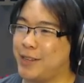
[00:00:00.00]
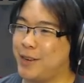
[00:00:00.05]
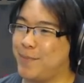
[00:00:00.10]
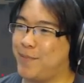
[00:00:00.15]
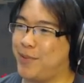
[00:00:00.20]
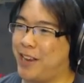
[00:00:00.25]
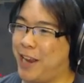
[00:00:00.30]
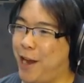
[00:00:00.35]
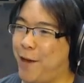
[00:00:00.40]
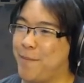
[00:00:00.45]
to
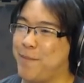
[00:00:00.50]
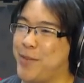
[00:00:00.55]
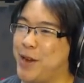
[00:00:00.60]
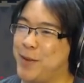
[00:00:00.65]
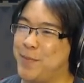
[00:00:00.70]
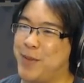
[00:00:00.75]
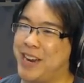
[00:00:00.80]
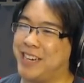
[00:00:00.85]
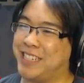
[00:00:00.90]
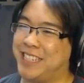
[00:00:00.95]
blame
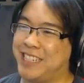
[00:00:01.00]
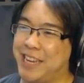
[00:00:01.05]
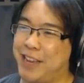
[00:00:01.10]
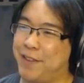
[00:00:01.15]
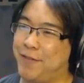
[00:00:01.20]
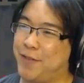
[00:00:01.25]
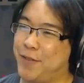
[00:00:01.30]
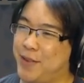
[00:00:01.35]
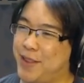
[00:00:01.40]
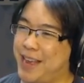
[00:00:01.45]
but
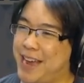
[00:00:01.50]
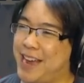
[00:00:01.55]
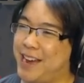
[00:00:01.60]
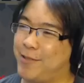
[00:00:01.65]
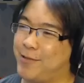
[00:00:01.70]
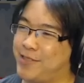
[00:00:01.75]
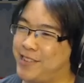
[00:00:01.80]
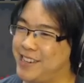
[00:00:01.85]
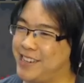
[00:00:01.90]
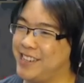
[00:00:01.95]
myself for
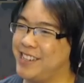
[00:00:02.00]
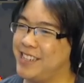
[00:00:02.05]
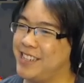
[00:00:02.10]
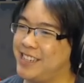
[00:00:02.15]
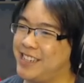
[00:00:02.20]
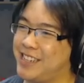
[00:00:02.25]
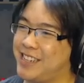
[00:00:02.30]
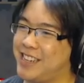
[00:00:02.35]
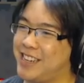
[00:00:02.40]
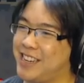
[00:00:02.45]
that one.
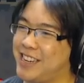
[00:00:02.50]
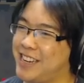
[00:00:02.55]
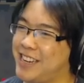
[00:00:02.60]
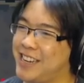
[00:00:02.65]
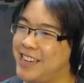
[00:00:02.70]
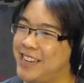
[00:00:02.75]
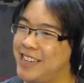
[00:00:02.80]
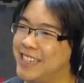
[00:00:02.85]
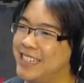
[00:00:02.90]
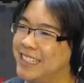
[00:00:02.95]

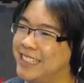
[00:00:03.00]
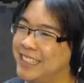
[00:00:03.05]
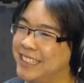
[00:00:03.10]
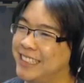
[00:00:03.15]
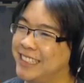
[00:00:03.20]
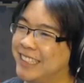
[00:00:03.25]
Oh.